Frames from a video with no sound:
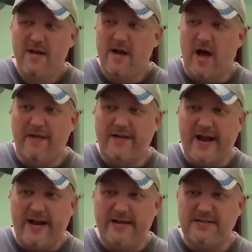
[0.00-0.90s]
The
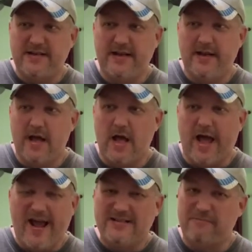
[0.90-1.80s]
dating scene
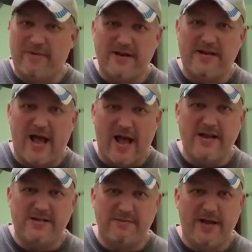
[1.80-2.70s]
hasn't been
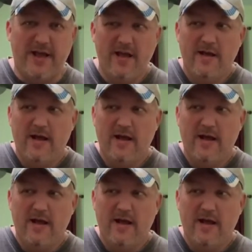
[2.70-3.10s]
kind to me.